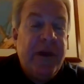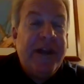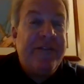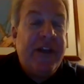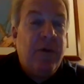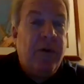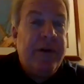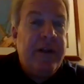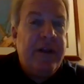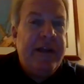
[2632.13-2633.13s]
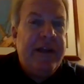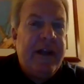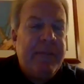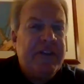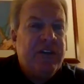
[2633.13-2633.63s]
And if they won't eat it,
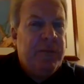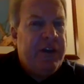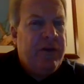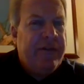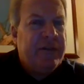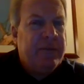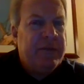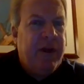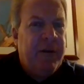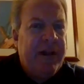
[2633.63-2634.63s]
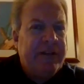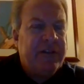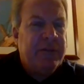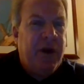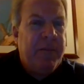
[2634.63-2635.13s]
I'm assuming you have some
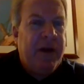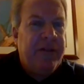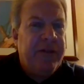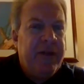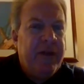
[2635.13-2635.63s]
that's smallmouth,